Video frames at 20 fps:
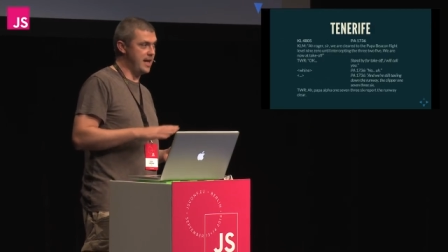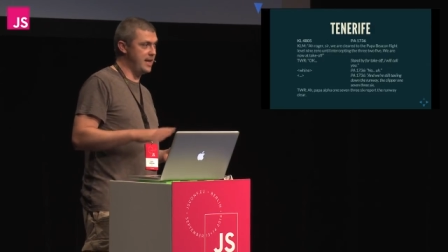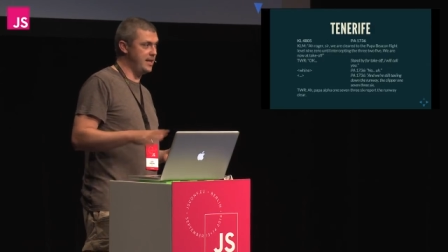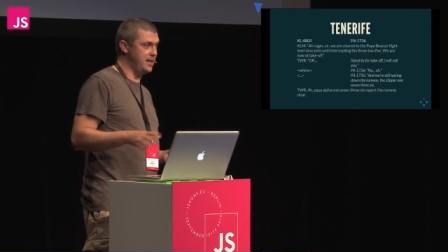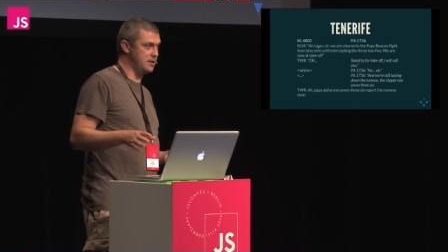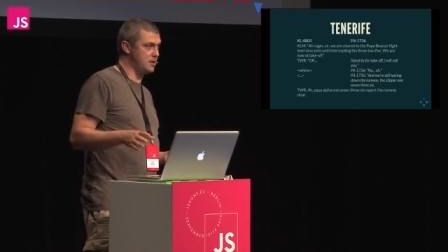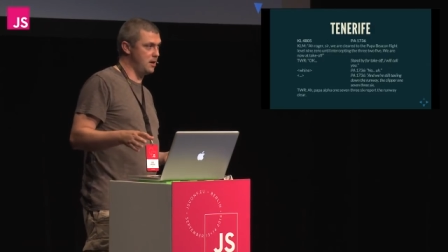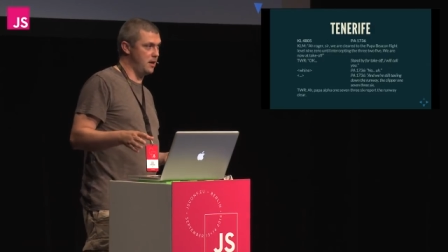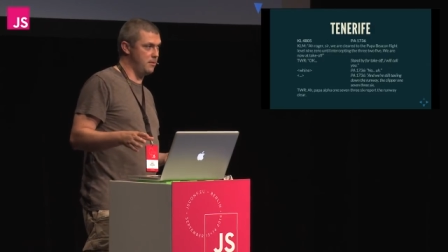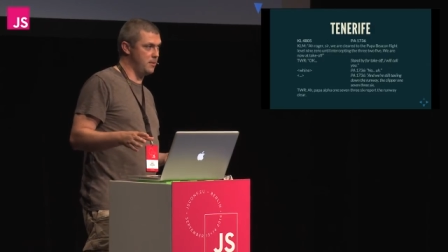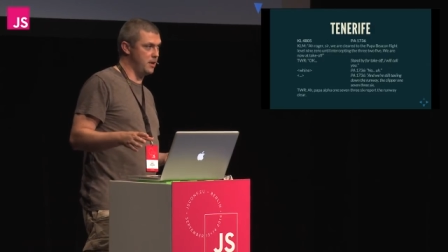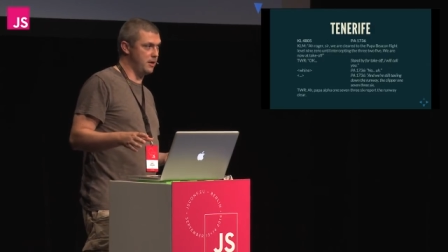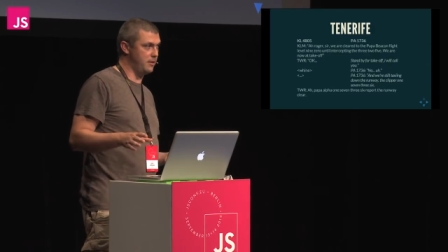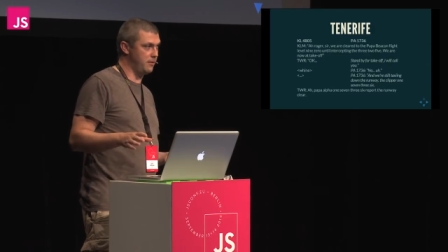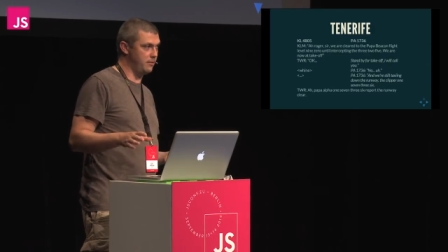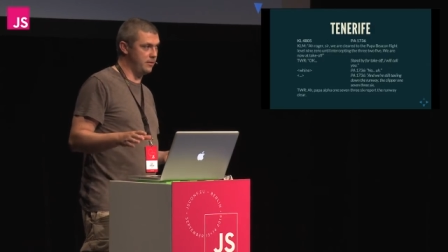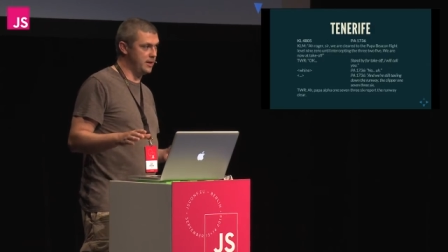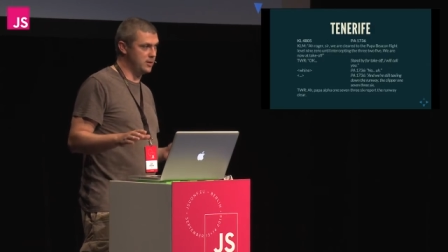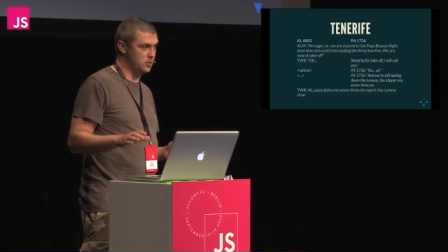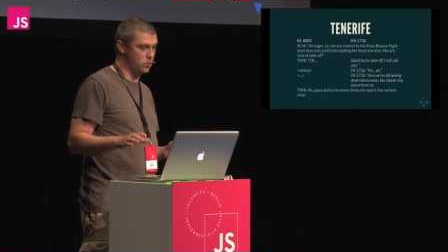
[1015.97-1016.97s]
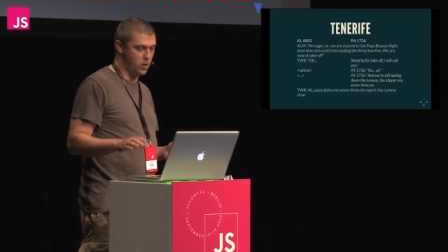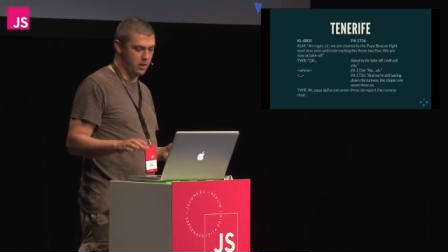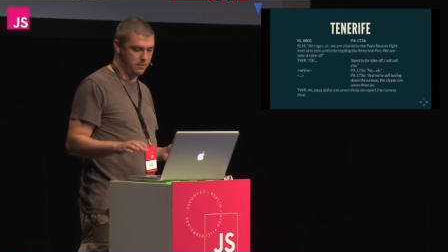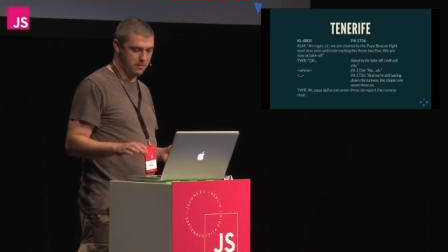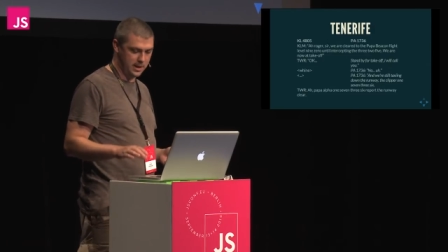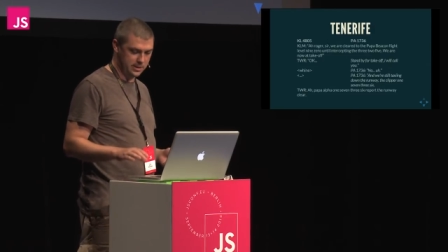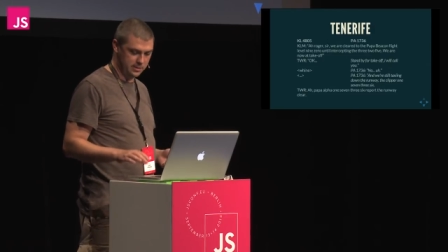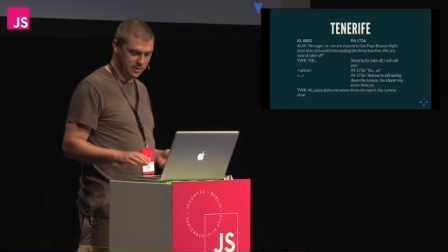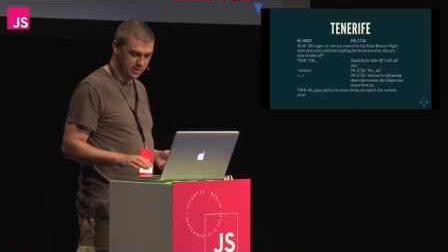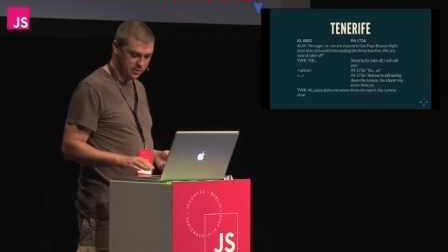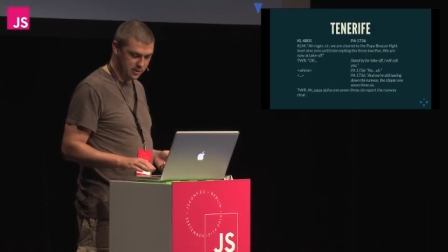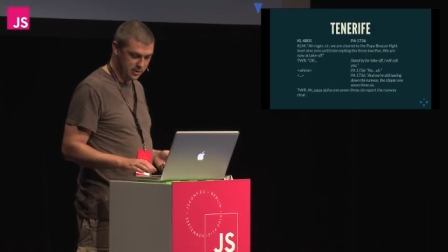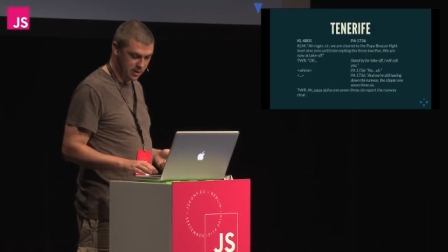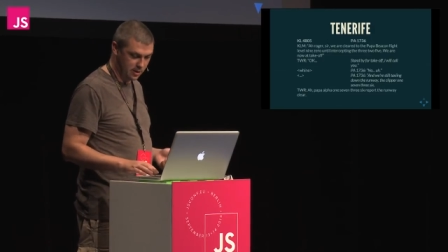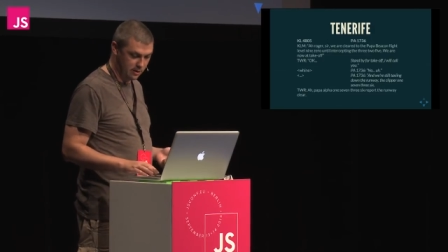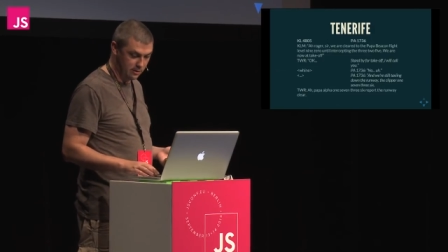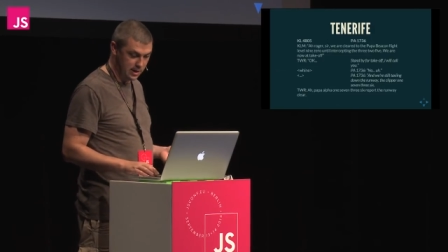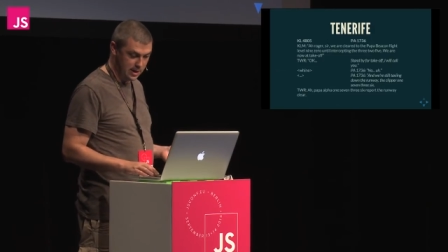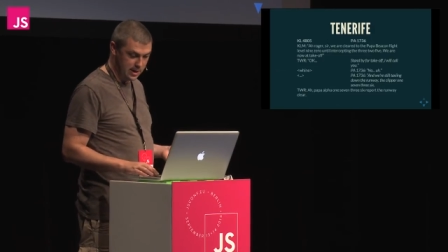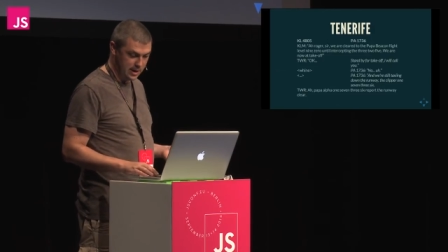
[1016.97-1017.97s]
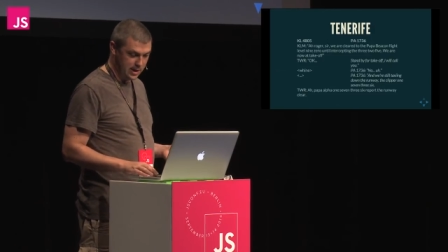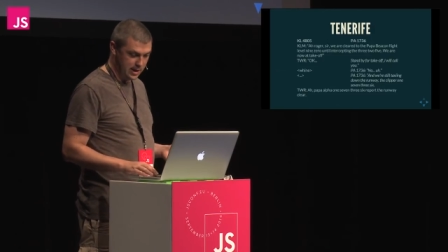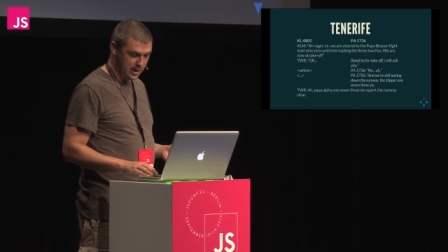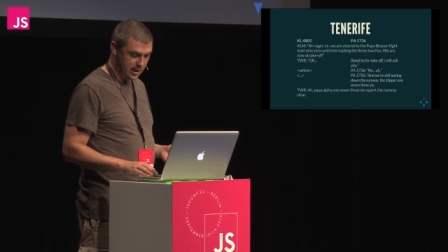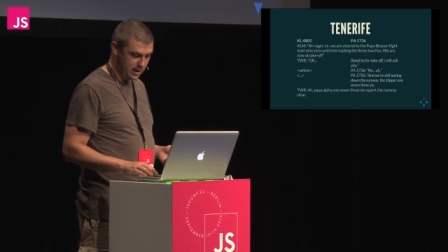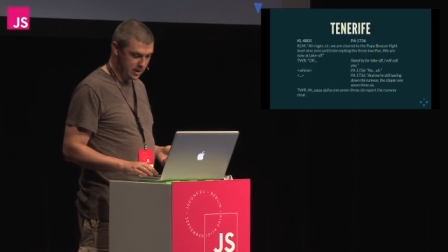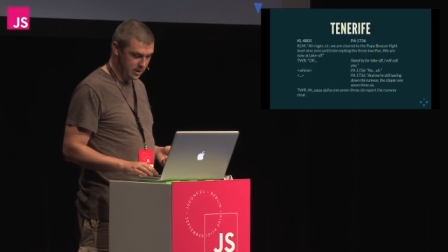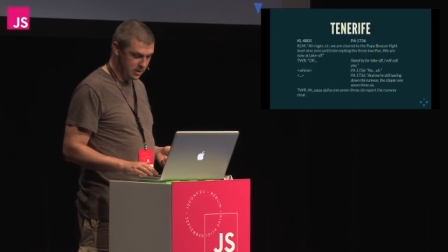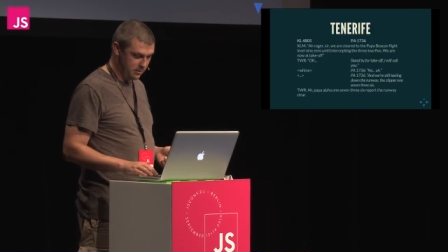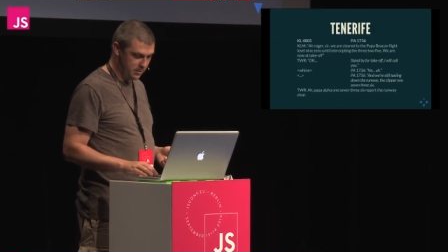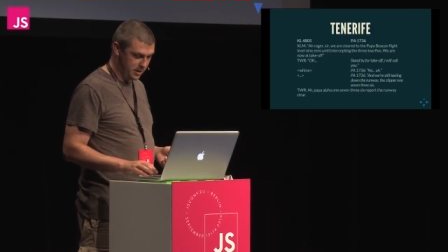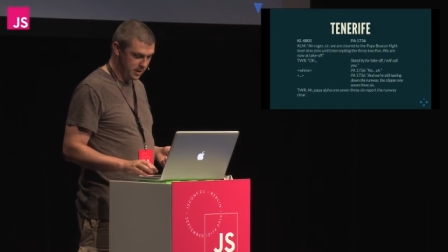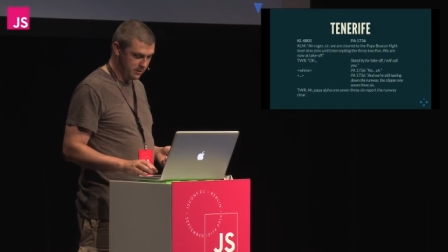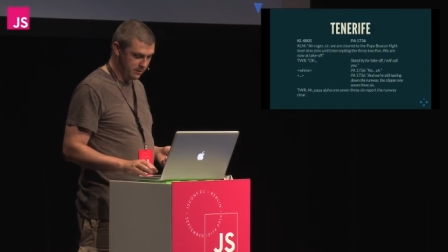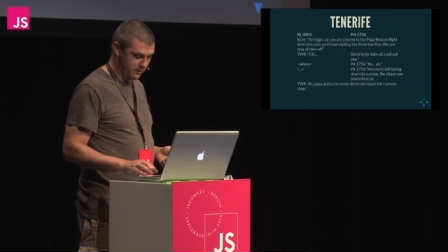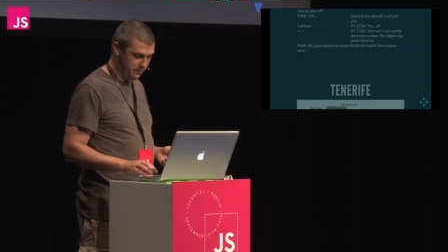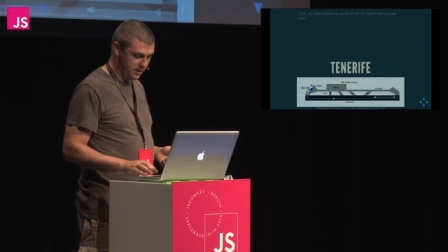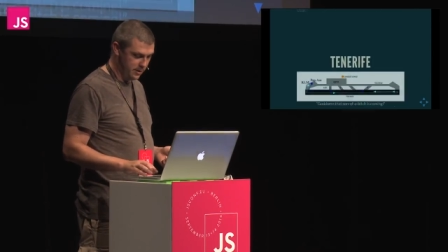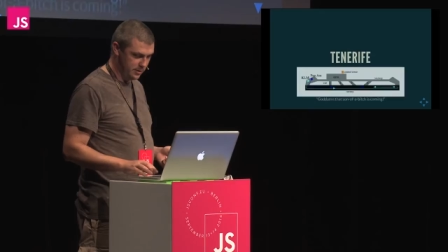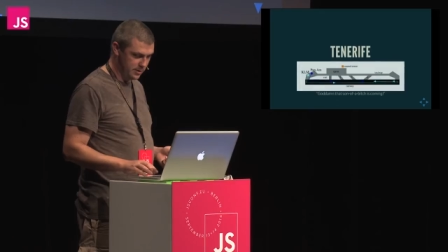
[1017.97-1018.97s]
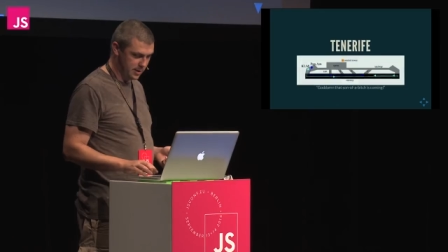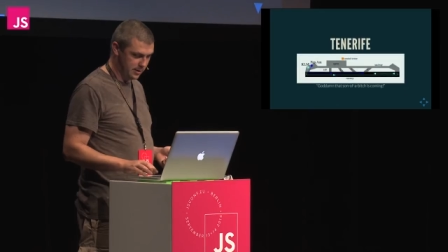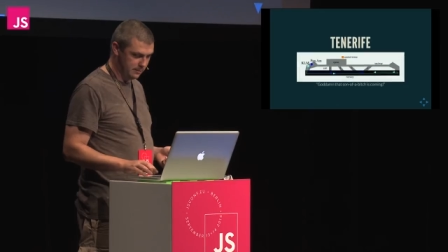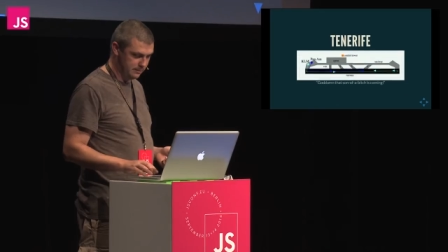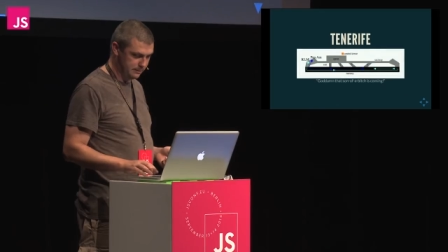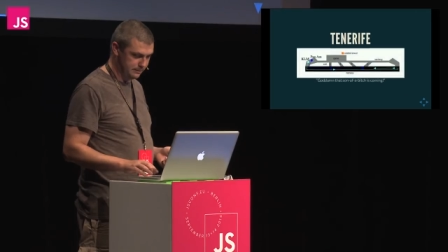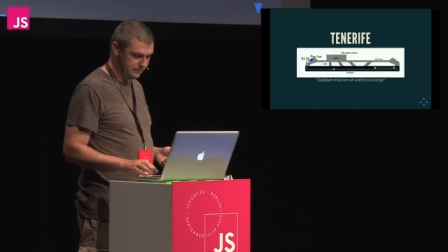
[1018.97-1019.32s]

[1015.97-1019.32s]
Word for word: any time other than this one message, so it could be confusing.